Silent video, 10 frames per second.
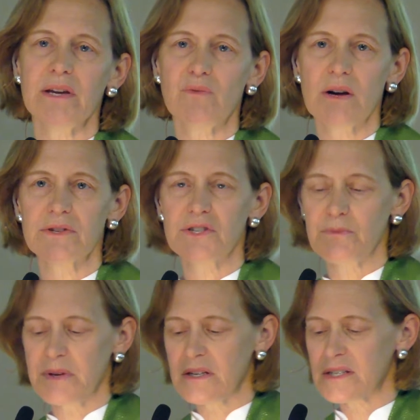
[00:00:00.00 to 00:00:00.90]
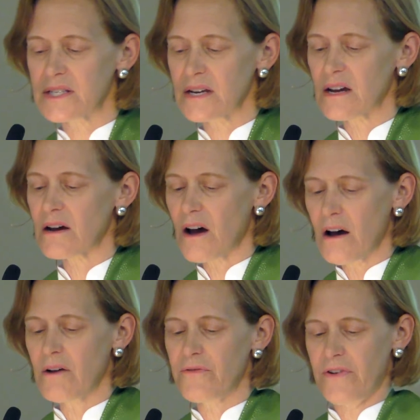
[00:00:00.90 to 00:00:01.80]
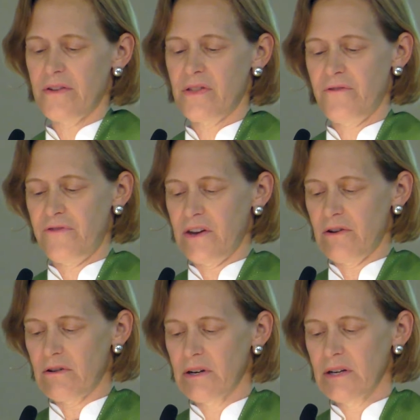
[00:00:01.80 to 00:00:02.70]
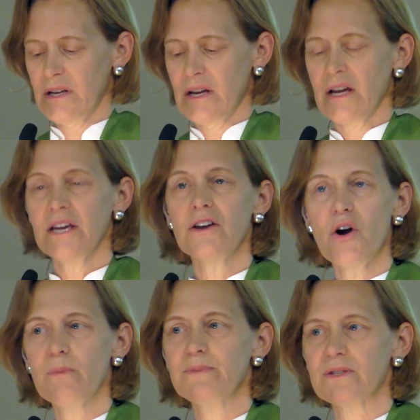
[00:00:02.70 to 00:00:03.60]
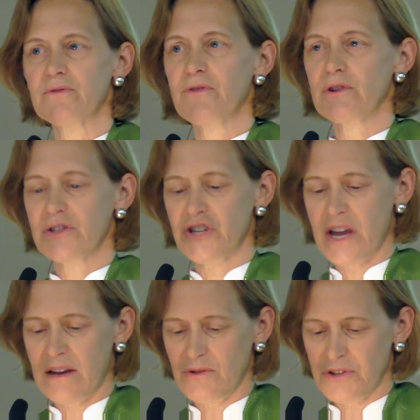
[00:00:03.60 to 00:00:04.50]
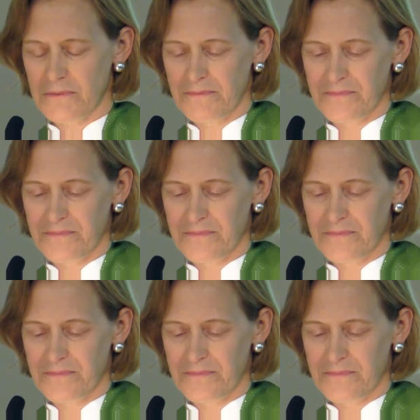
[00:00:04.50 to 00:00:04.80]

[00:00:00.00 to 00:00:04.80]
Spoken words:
he wants to be sick of the fear. He hopes for a change.